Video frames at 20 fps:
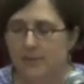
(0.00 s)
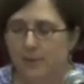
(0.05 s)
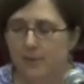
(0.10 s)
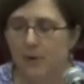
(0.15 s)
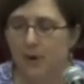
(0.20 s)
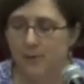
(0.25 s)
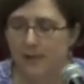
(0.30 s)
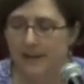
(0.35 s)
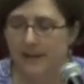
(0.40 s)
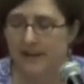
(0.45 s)

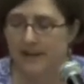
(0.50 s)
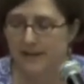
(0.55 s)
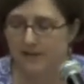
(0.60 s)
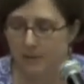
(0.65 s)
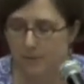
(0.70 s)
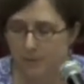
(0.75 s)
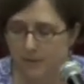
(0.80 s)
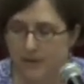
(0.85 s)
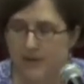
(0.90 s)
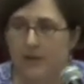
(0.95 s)
permanency
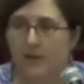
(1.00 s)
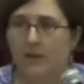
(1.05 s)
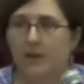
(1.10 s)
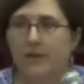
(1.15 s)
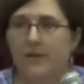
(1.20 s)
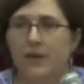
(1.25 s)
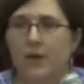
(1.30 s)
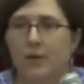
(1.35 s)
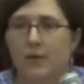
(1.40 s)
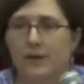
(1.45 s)
for Brazil
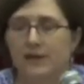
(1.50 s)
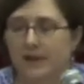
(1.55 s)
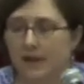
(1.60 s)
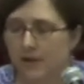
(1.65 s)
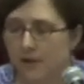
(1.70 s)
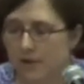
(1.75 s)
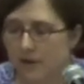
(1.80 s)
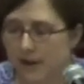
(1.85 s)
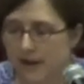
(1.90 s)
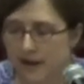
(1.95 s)
on the UN
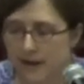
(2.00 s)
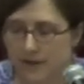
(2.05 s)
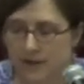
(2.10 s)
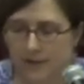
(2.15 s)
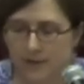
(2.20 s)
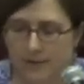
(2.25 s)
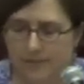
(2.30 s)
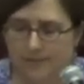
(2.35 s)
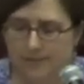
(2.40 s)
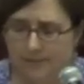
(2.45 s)
Security
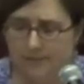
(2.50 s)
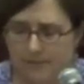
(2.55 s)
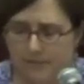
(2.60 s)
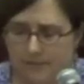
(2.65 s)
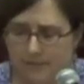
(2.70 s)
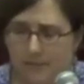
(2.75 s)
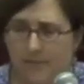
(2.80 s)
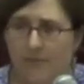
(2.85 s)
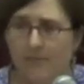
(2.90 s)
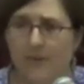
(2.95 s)
Council,
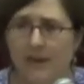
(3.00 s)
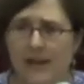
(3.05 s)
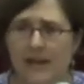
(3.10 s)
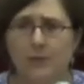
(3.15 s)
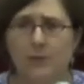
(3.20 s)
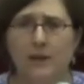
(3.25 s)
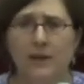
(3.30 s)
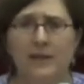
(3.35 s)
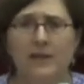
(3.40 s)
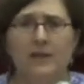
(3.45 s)

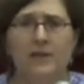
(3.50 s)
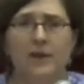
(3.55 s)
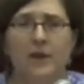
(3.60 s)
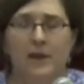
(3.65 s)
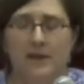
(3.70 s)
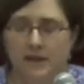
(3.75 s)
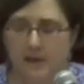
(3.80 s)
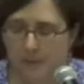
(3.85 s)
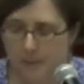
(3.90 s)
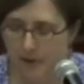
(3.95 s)
as well as on
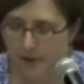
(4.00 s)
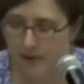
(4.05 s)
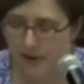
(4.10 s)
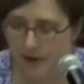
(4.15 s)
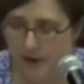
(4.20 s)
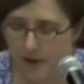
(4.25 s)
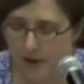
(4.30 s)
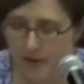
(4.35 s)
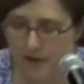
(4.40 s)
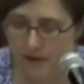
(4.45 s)
the
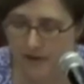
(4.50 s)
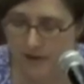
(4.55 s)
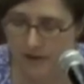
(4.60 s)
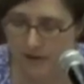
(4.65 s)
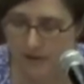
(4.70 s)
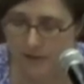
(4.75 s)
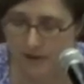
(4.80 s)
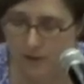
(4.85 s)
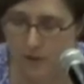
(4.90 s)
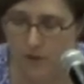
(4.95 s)
WTO and the
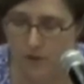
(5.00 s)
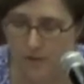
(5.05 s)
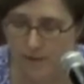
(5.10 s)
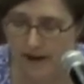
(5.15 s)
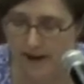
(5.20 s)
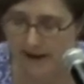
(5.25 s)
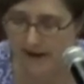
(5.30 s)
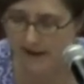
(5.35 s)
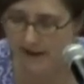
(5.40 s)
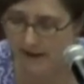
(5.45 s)
World
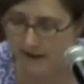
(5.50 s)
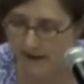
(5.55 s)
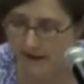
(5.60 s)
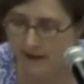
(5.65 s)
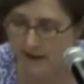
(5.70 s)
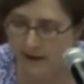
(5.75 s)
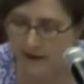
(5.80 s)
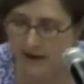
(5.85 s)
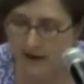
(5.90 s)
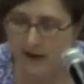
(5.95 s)
Bank.
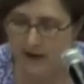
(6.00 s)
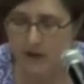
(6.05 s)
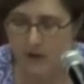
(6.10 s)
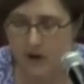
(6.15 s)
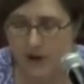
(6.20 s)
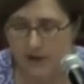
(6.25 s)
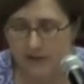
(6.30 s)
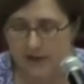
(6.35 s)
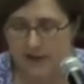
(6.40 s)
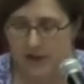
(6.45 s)
So
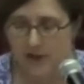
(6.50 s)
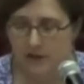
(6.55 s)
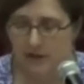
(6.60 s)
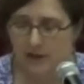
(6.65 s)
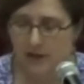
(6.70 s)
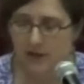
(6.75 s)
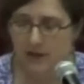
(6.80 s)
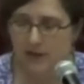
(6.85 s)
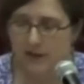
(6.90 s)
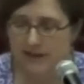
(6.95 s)
all of this shows
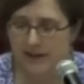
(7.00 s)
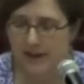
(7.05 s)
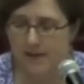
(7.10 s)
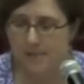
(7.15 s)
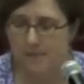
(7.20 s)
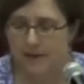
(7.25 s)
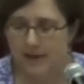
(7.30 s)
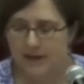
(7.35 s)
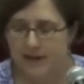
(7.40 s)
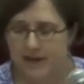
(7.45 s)
Lula's
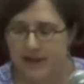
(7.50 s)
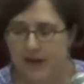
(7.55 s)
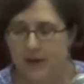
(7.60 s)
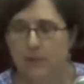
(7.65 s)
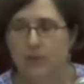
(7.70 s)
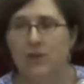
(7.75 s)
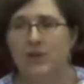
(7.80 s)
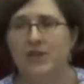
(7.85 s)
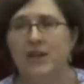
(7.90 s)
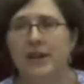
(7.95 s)
ambition
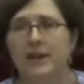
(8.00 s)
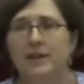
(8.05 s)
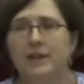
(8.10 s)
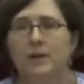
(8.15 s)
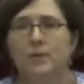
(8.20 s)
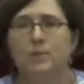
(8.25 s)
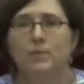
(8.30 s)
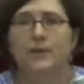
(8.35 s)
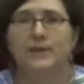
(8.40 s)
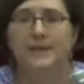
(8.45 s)
in
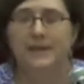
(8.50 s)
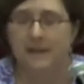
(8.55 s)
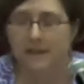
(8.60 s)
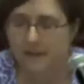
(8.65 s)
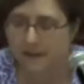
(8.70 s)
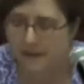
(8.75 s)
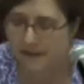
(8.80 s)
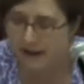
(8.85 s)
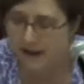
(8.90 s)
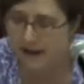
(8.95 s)
projecting
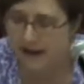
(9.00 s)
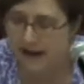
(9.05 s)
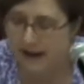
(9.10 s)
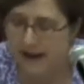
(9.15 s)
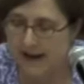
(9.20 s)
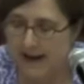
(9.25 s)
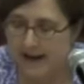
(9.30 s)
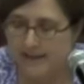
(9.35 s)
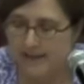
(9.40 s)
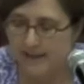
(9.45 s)
Brazil
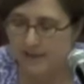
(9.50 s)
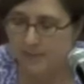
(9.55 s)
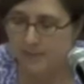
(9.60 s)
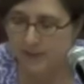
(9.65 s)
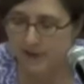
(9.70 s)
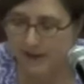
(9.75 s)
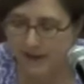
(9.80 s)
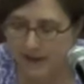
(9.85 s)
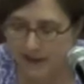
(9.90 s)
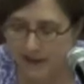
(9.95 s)
as a
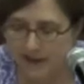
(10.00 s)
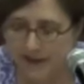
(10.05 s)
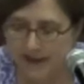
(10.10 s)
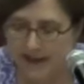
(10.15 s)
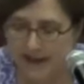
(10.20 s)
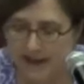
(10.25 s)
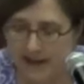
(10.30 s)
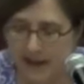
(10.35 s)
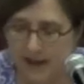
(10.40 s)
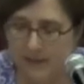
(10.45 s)
political and
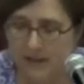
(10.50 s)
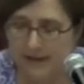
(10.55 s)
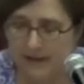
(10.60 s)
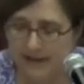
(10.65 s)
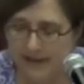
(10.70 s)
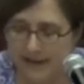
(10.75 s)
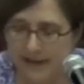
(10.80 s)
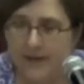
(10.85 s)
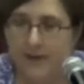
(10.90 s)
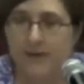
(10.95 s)

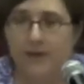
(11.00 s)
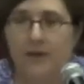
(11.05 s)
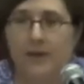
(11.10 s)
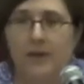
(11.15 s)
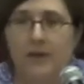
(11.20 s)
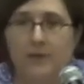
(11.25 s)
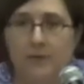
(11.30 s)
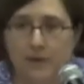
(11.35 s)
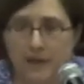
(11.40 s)
economic leader on the